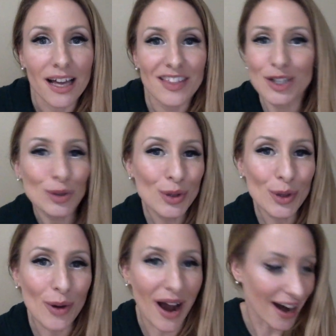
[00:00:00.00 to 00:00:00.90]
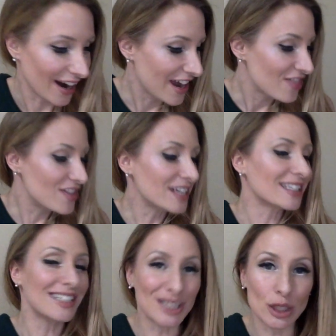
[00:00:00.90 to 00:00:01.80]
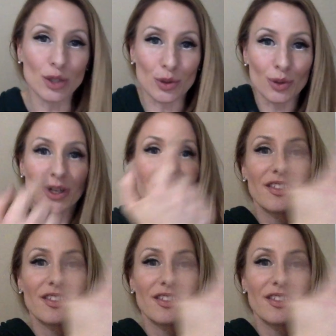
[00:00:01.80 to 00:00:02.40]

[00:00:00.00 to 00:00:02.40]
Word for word: That's who you are. This is you.